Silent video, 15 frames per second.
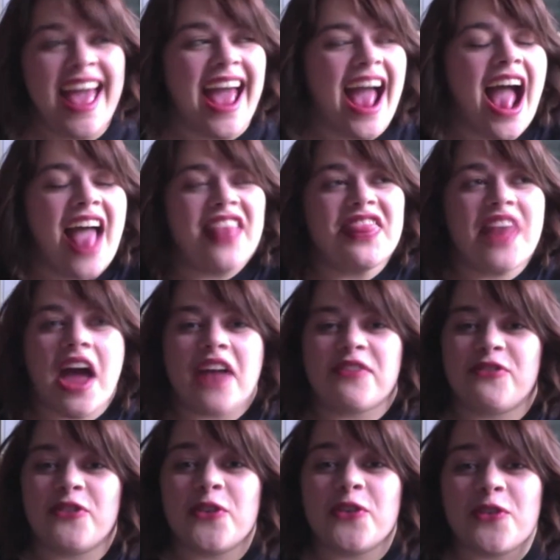And
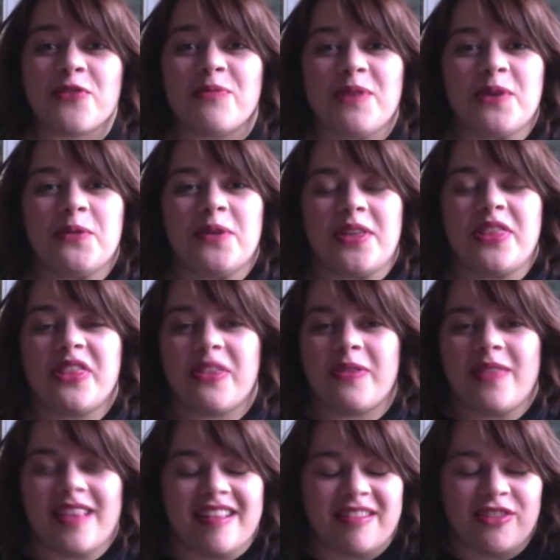that fills me with
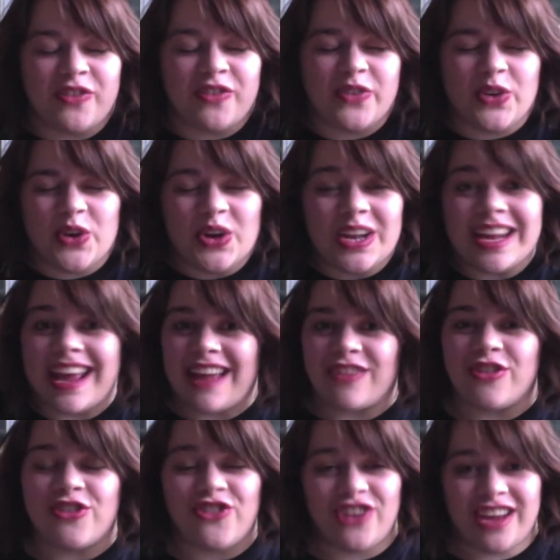this good
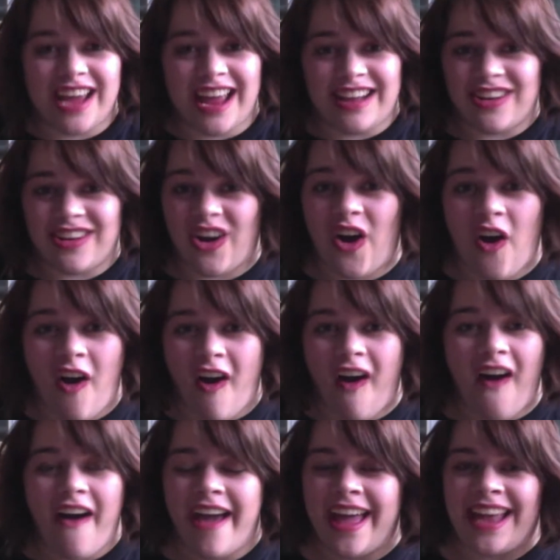energy and
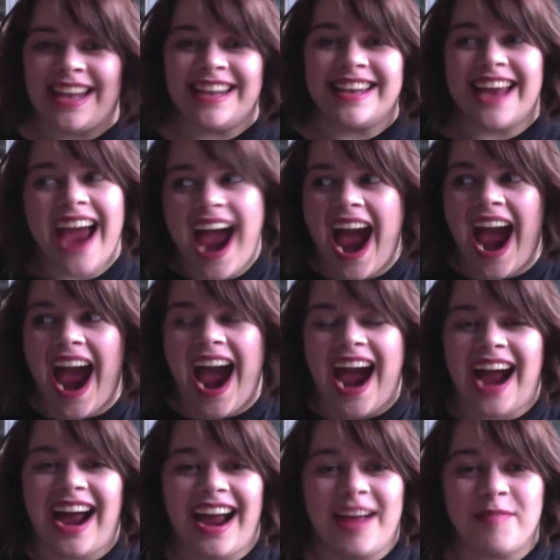awe, and
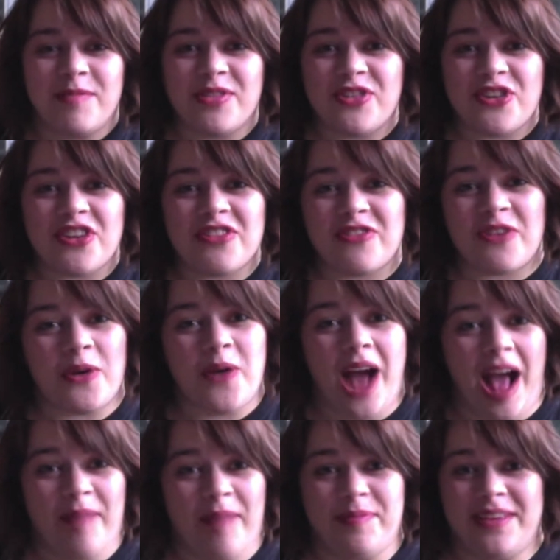I'm just so
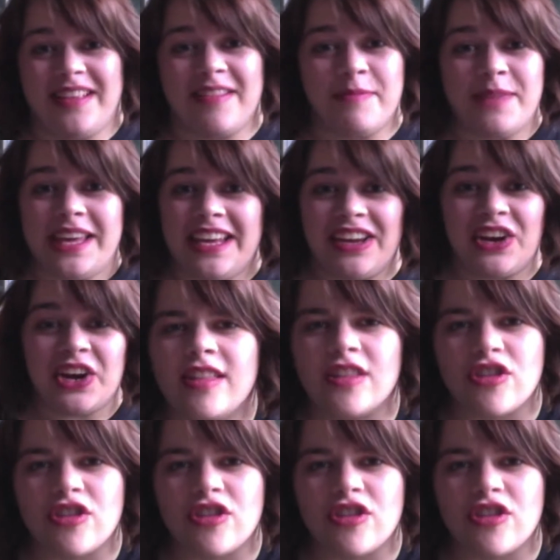happy to be here.